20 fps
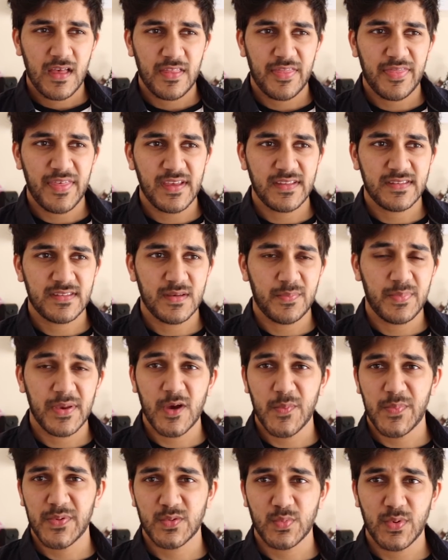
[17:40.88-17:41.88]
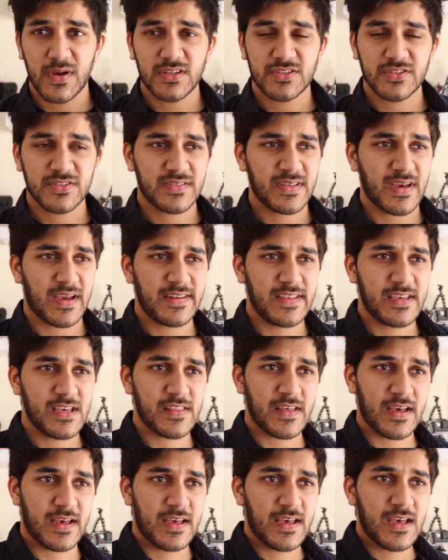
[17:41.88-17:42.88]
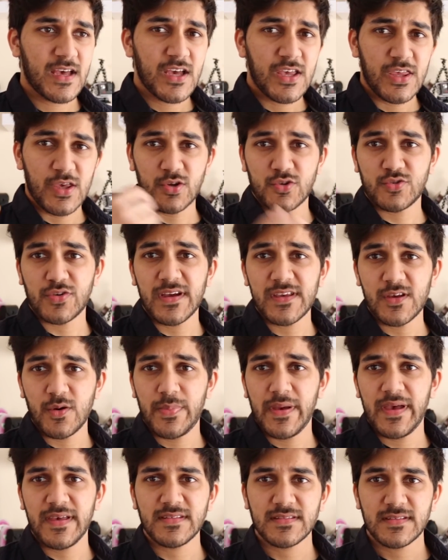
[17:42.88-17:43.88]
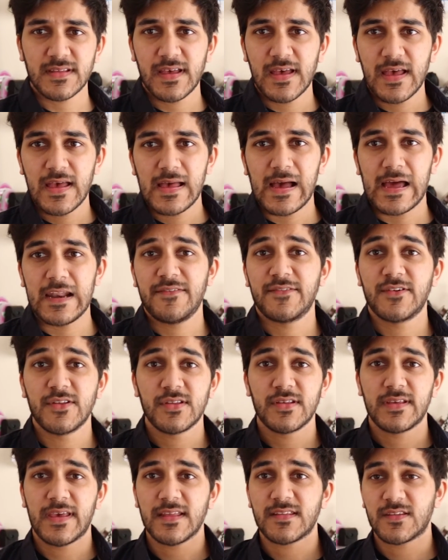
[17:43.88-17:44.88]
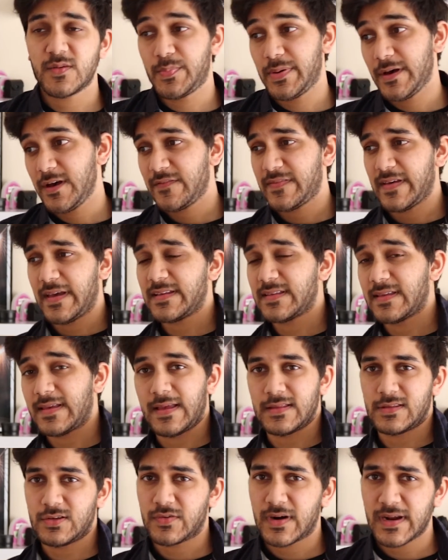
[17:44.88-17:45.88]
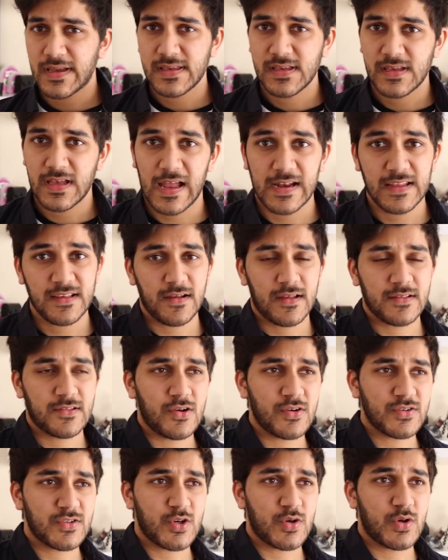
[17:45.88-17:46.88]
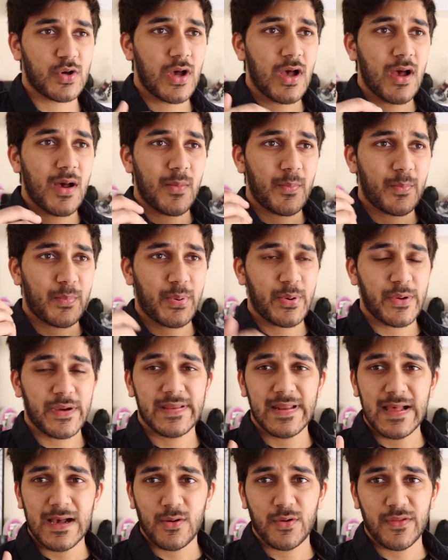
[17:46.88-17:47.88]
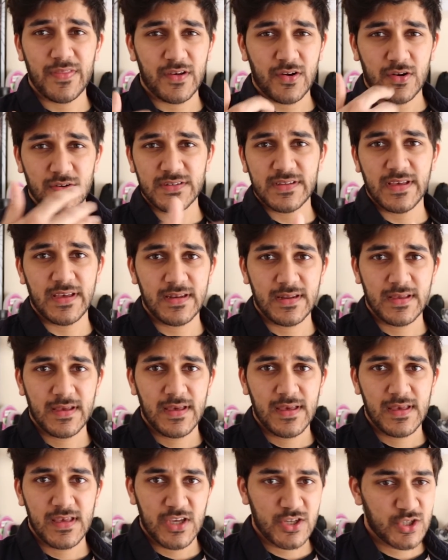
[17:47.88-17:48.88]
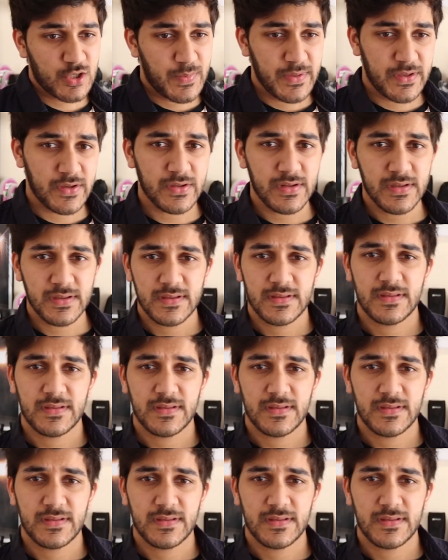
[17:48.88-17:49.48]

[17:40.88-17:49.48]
thing to pick up as well, just the idea that you can try your best, and if it doesn't get to perfect, it's alright. As long as you're putting out the content, you should be good.